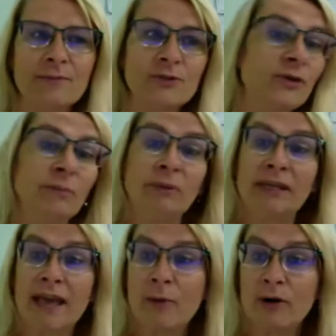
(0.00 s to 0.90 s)
doing
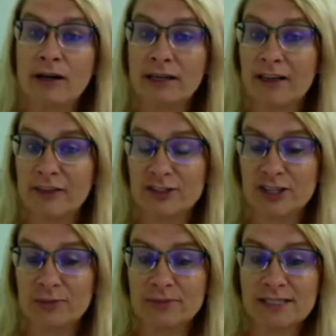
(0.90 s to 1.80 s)
PA work in the
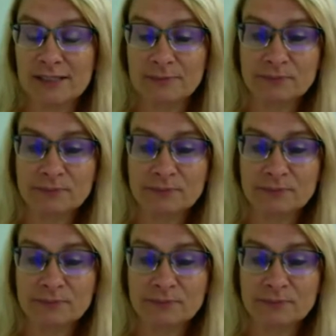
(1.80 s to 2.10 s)
gyms,